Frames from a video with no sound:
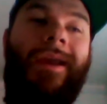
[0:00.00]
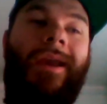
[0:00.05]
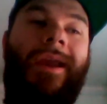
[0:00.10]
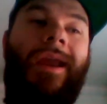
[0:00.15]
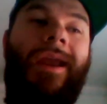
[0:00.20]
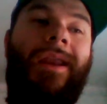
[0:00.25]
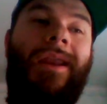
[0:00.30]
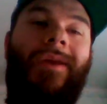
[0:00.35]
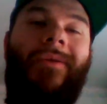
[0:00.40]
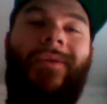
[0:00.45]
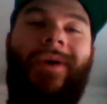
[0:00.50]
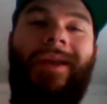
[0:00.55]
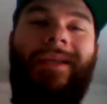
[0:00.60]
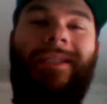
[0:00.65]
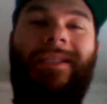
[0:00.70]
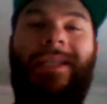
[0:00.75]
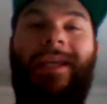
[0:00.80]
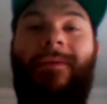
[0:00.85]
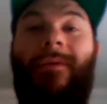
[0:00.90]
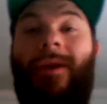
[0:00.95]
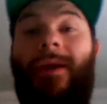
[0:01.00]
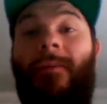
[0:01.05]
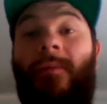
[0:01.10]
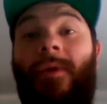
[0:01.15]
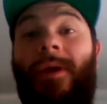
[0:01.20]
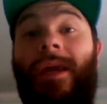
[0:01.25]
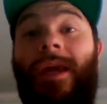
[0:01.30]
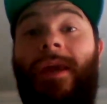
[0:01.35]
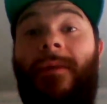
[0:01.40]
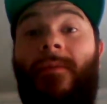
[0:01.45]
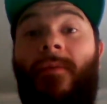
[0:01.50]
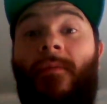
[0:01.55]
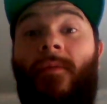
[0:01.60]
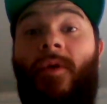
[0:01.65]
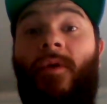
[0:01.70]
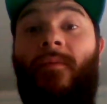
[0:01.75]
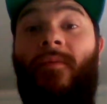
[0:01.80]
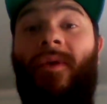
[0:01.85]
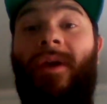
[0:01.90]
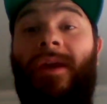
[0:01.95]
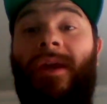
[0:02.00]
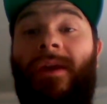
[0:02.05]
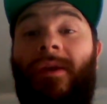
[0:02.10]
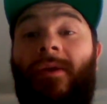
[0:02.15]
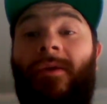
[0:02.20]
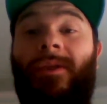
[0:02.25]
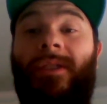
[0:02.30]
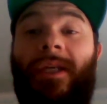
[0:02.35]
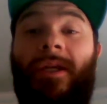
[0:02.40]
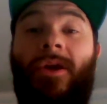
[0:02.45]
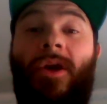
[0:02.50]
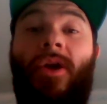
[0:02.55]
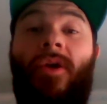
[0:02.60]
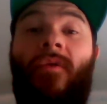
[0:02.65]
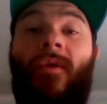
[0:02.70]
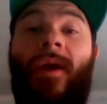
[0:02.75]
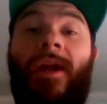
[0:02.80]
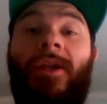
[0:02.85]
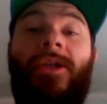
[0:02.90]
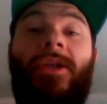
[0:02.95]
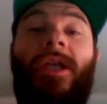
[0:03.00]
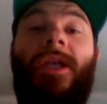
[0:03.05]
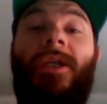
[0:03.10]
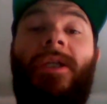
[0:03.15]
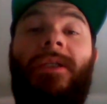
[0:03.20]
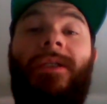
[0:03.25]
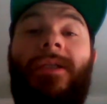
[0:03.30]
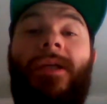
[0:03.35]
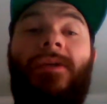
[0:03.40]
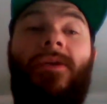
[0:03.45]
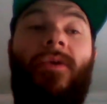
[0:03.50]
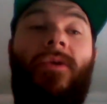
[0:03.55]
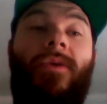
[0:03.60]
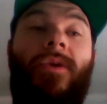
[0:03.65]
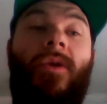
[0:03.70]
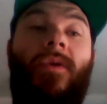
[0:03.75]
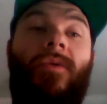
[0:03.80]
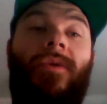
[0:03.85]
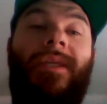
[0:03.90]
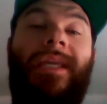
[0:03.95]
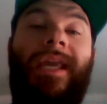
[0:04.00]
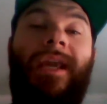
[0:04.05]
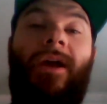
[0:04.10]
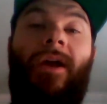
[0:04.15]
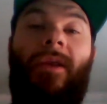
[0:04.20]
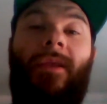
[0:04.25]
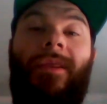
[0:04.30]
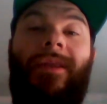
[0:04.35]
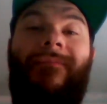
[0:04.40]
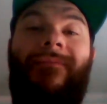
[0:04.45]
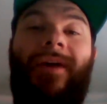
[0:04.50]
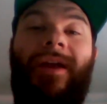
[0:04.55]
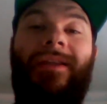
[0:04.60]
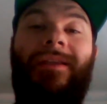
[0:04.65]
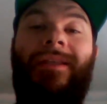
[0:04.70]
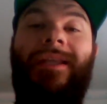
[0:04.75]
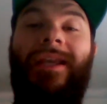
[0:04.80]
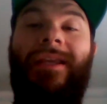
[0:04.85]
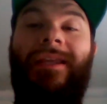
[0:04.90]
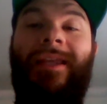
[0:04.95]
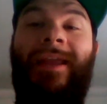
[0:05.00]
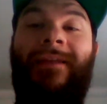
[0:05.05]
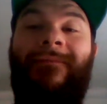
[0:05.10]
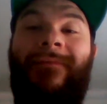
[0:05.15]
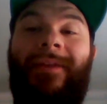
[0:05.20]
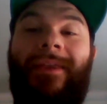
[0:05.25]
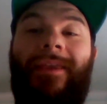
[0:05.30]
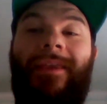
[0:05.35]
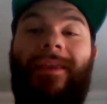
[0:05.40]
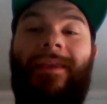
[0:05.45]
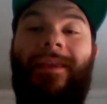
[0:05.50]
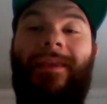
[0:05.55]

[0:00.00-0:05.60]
Anyway, see you when I bring you even more breaking news. And congratulations on your new deal, Lavonte David.